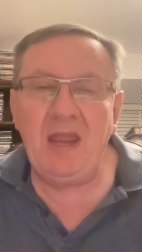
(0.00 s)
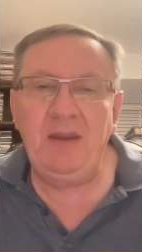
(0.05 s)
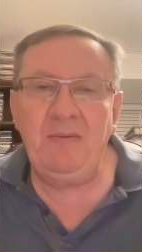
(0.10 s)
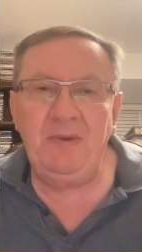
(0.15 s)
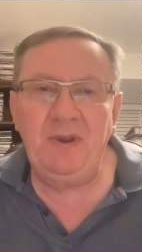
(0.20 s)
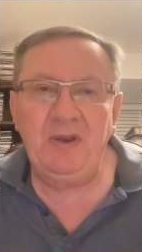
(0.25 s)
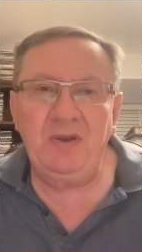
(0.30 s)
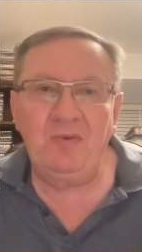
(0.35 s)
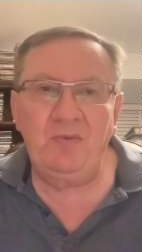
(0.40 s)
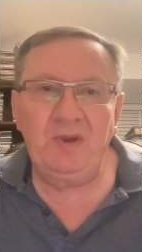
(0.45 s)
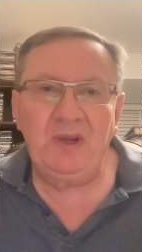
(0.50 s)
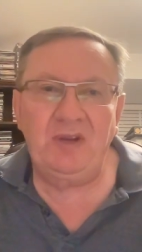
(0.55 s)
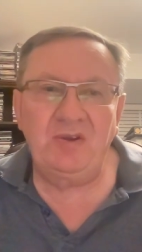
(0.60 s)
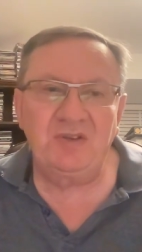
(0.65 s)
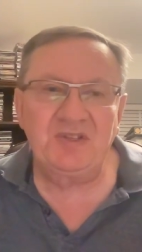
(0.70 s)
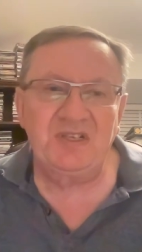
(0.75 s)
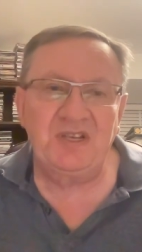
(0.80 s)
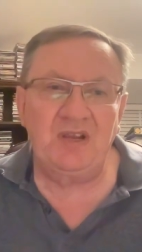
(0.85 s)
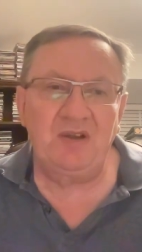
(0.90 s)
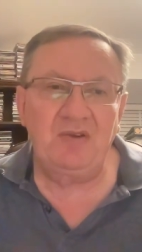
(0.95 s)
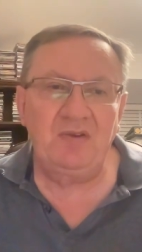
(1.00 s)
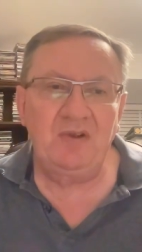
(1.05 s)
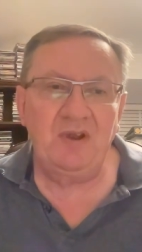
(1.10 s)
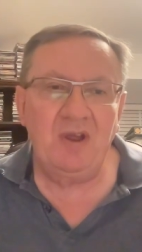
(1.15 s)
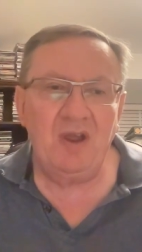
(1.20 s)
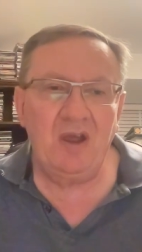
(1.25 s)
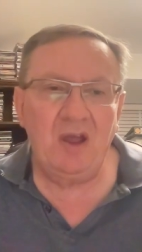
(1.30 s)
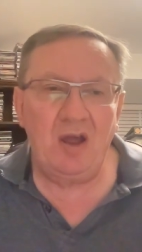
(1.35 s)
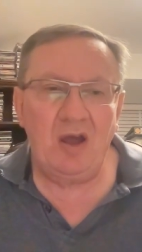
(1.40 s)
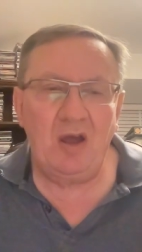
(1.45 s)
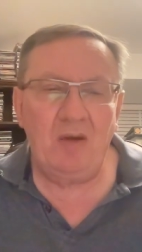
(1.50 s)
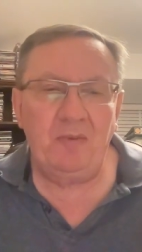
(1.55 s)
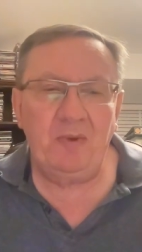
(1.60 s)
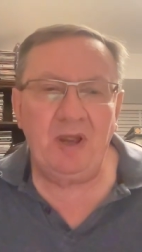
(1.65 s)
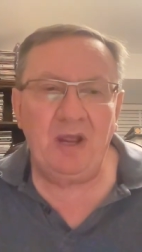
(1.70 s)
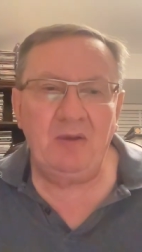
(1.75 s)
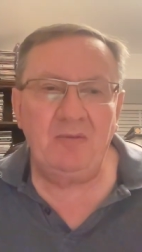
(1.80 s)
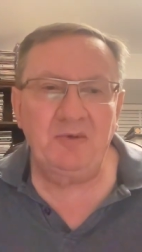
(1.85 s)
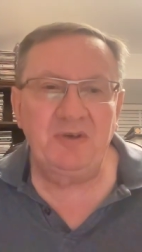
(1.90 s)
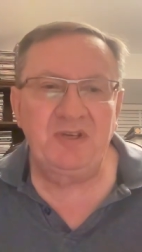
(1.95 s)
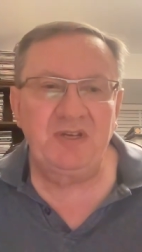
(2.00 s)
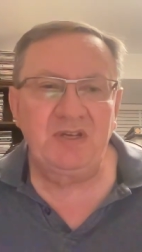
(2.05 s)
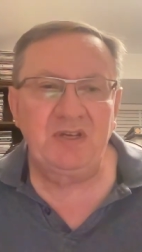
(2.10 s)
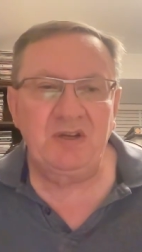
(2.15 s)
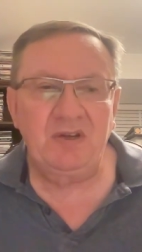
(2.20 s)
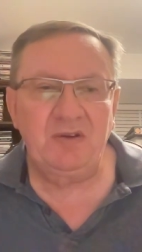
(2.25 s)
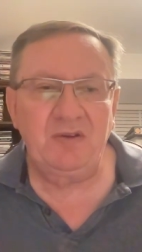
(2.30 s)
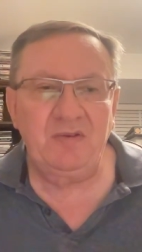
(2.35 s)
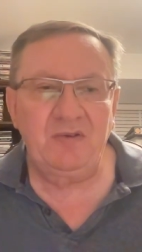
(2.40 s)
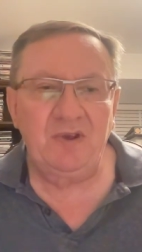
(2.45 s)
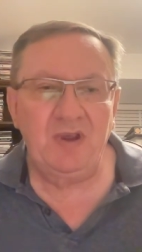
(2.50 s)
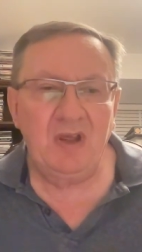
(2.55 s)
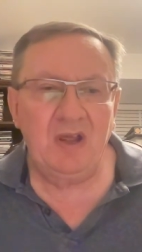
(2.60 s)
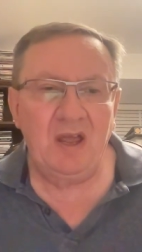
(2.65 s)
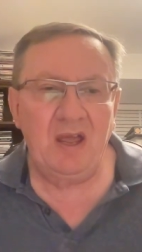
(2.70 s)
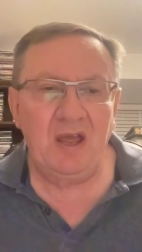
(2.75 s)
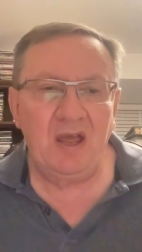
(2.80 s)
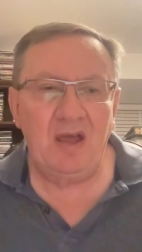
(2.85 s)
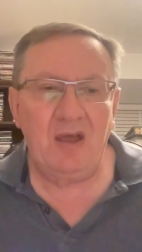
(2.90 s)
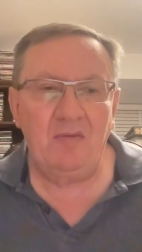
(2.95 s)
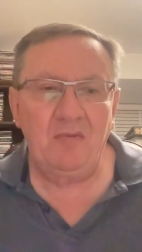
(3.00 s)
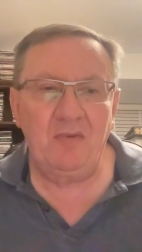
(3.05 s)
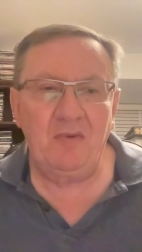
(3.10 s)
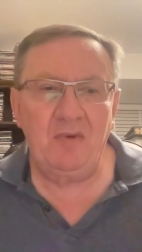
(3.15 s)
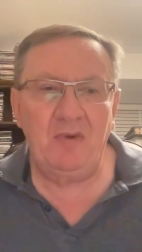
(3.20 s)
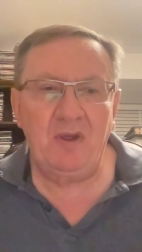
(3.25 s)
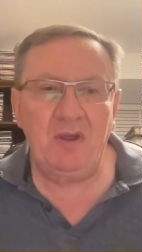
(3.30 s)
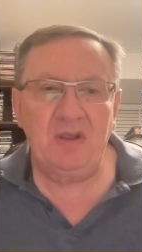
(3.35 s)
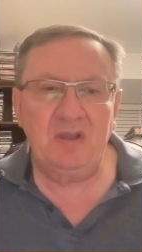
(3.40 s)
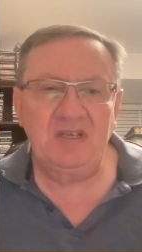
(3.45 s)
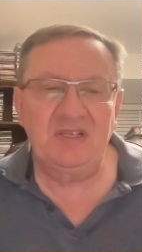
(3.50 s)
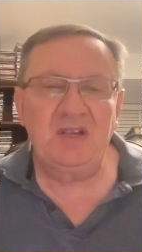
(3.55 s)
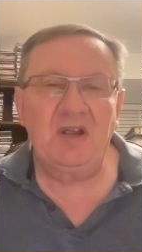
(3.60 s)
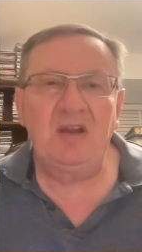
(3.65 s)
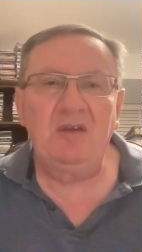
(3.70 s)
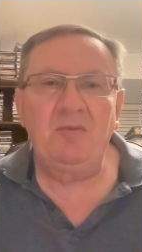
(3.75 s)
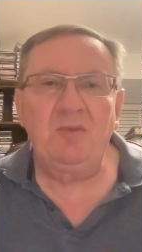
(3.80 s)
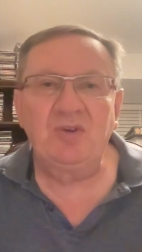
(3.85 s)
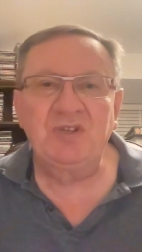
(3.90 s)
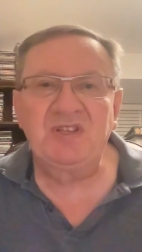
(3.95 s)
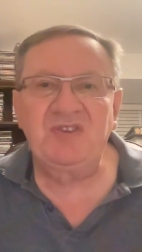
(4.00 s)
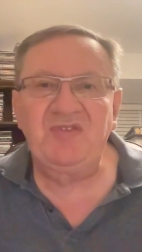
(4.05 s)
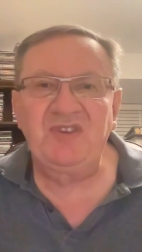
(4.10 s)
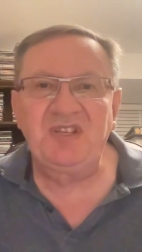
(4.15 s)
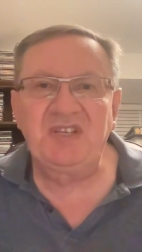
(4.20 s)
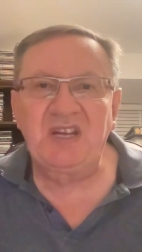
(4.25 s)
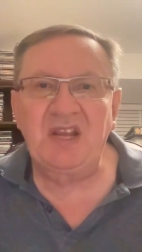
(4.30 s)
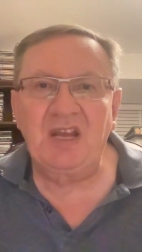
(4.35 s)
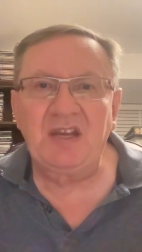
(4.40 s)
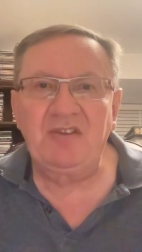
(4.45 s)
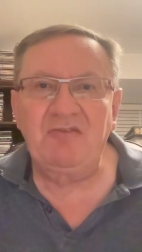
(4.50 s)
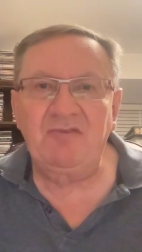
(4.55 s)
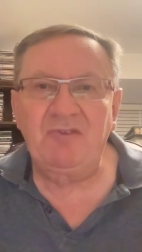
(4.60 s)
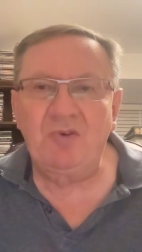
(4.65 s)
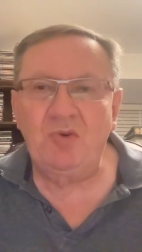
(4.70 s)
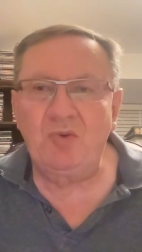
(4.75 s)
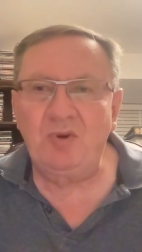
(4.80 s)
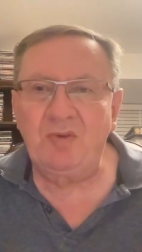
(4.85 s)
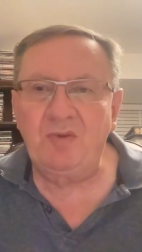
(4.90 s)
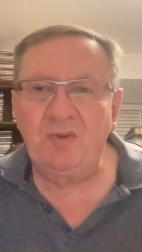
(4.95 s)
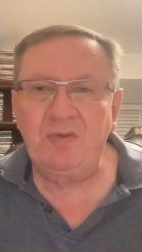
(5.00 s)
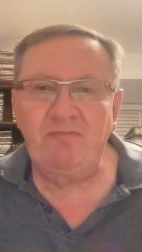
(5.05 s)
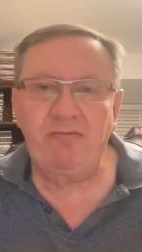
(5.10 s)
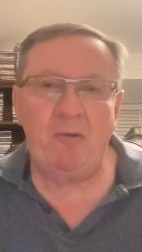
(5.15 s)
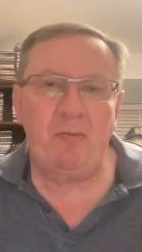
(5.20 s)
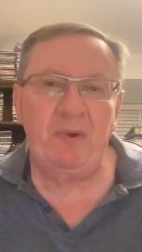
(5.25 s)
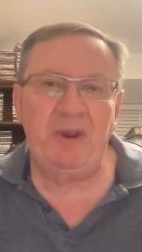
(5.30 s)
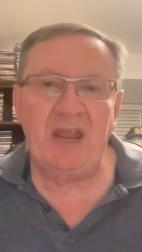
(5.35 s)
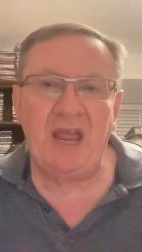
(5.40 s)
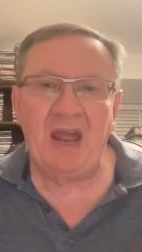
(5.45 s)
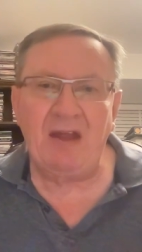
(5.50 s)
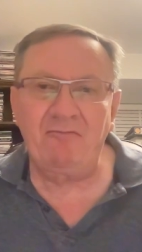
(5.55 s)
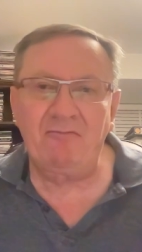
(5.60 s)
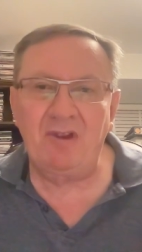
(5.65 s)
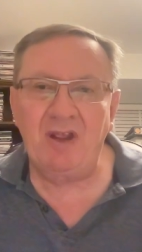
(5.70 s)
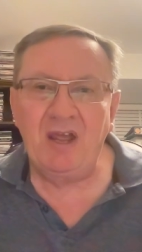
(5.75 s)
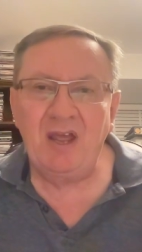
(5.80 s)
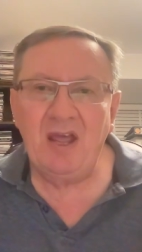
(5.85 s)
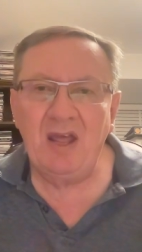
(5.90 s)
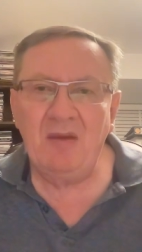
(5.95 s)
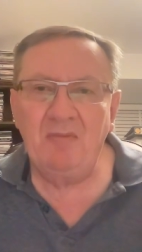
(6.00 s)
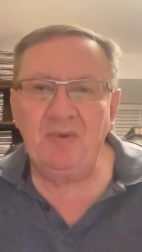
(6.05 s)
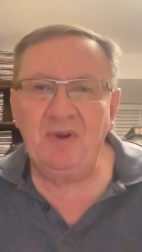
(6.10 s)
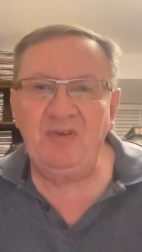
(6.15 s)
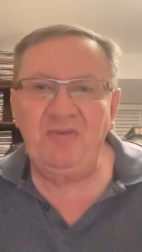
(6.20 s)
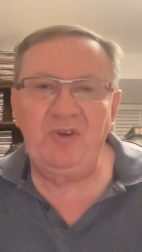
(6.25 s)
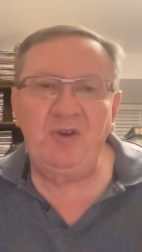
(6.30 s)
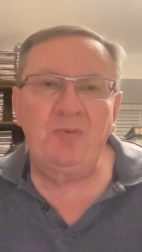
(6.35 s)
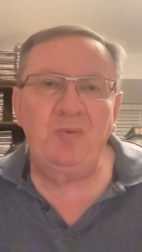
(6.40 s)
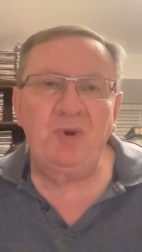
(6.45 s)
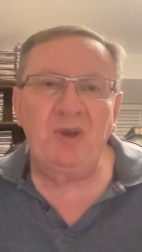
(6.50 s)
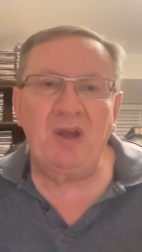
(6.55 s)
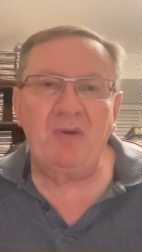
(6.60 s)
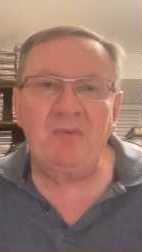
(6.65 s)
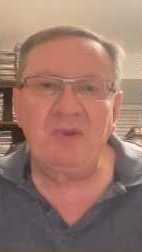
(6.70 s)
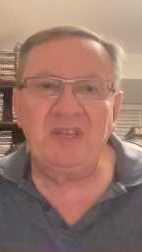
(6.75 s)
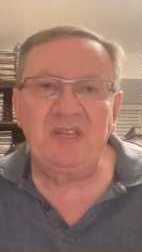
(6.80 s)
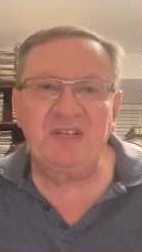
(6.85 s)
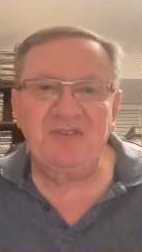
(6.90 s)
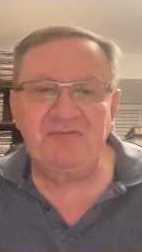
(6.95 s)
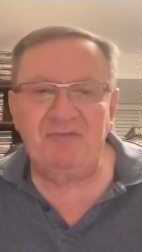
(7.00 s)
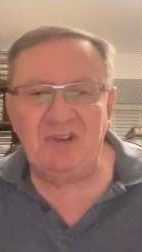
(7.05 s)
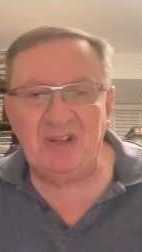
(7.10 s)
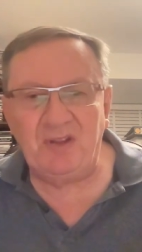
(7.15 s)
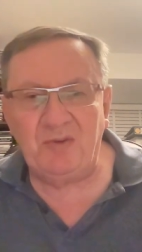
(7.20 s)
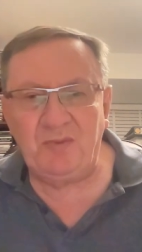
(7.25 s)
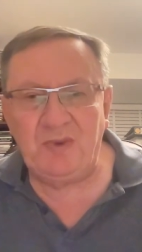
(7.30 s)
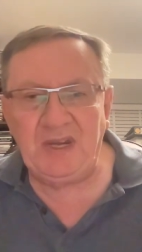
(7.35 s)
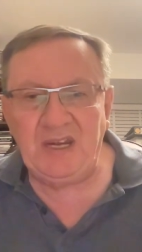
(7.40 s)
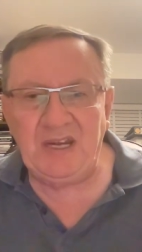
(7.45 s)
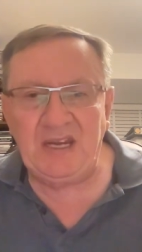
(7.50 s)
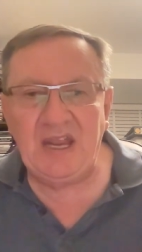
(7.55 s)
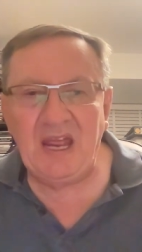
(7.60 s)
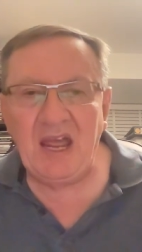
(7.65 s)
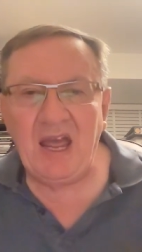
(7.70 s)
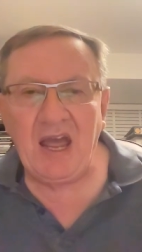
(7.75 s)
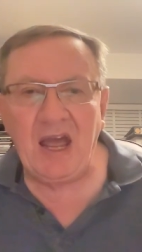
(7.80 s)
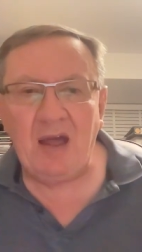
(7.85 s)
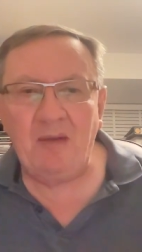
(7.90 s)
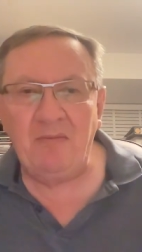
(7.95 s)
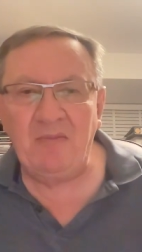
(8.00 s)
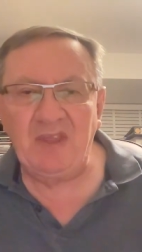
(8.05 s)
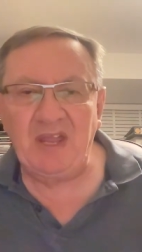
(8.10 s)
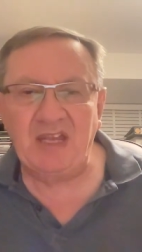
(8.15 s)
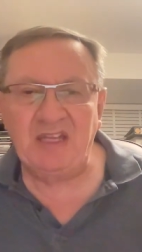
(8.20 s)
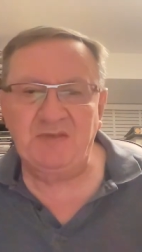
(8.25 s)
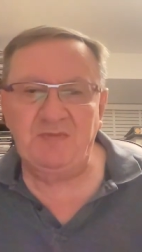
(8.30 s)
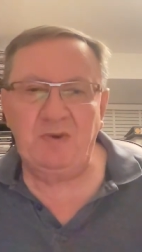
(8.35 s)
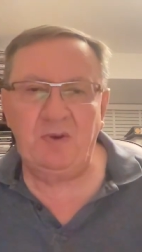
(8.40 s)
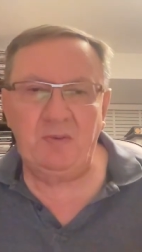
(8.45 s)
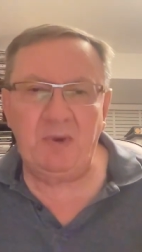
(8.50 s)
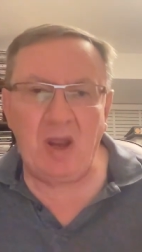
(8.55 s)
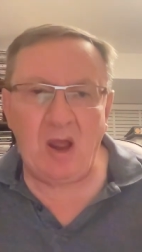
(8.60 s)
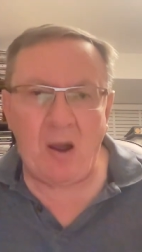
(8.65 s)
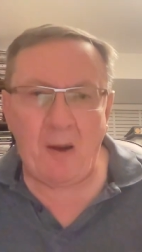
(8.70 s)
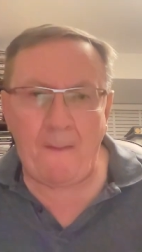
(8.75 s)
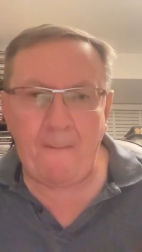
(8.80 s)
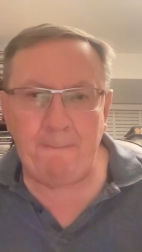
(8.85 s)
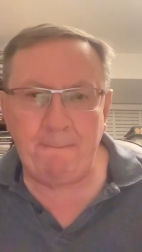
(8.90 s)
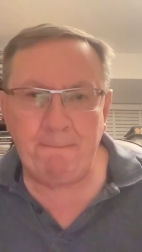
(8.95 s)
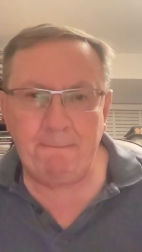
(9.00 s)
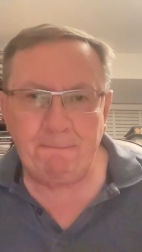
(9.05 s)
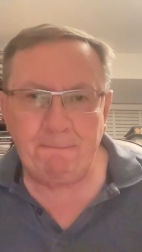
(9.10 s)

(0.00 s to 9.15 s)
maybe in a week or so I'll be able to do um, a slightly more sophisticated recording with a proper camera. But if you can put up with this for another week, um, that's where we are.